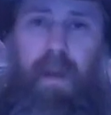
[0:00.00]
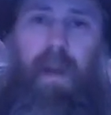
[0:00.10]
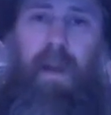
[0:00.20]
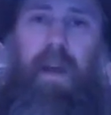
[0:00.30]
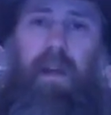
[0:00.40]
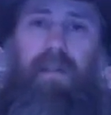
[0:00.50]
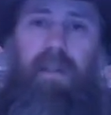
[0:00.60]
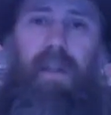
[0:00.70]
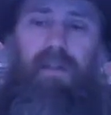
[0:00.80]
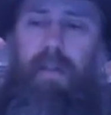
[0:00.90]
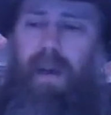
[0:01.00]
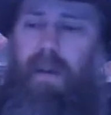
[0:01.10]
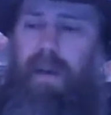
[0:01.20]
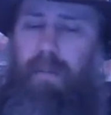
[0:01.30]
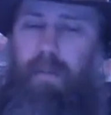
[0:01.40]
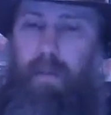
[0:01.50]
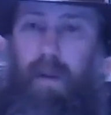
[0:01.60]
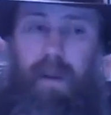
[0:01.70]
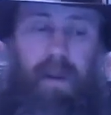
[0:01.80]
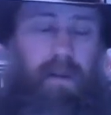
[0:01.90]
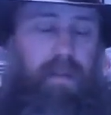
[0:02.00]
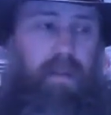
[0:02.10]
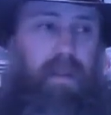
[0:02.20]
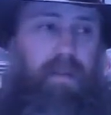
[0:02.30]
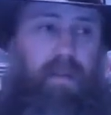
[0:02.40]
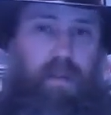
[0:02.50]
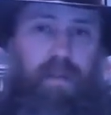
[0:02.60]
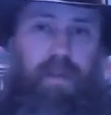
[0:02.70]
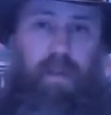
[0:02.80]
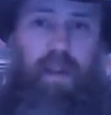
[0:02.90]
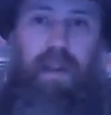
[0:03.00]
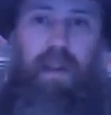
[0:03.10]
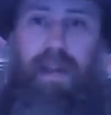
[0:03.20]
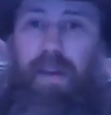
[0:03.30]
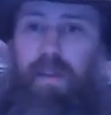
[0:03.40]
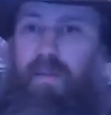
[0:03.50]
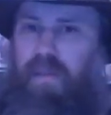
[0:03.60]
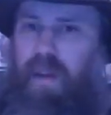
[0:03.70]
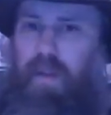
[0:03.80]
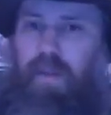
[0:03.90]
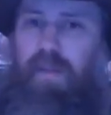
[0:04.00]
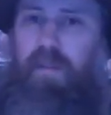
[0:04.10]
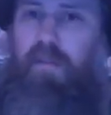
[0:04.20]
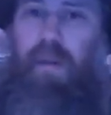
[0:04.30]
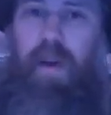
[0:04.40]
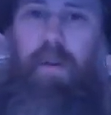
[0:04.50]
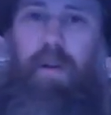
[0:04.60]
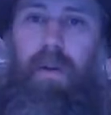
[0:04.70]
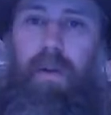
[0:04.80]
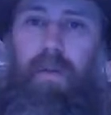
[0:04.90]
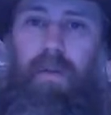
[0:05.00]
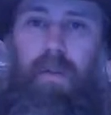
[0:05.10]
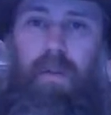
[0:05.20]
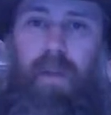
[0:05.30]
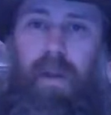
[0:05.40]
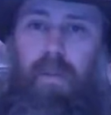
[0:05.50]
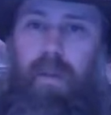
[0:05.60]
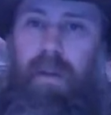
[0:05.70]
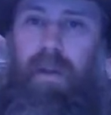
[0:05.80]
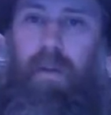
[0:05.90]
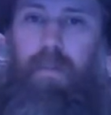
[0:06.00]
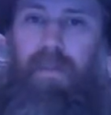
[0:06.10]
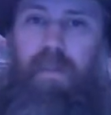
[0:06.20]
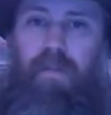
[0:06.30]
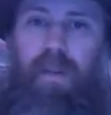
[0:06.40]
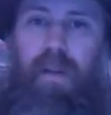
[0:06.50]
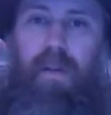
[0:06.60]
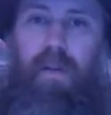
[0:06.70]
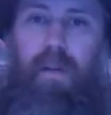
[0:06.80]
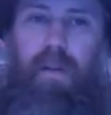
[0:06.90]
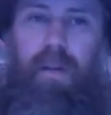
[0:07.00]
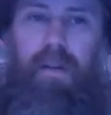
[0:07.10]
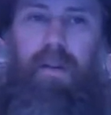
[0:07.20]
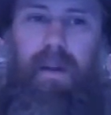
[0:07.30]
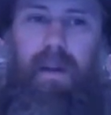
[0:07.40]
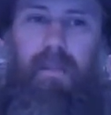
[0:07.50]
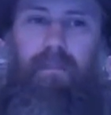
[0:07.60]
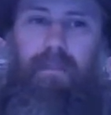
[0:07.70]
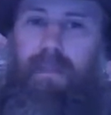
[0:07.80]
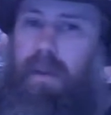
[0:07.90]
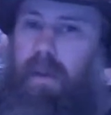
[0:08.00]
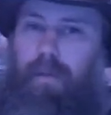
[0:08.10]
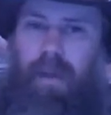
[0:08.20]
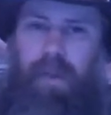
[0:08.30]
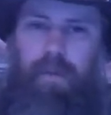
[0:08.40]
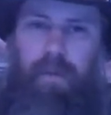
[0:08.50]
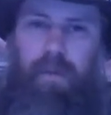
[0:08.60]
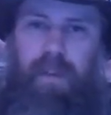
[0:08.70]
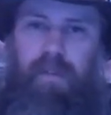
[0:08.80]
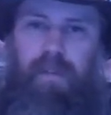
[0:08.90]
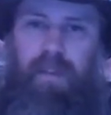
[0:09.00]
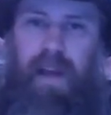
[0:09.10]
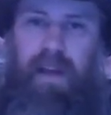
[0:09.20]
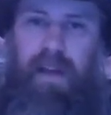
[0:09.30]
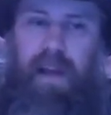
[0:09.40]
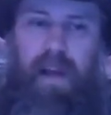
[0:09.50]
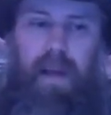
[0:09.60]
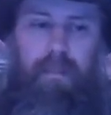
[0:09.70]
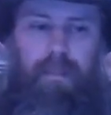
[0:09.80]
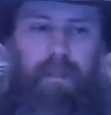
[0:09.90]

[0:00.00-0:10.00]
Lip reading: So that's about it. Before I get into this, be sure to like, share, and subscribe on YouTube. That really helps the channel. And fleshwoundfeatures.com.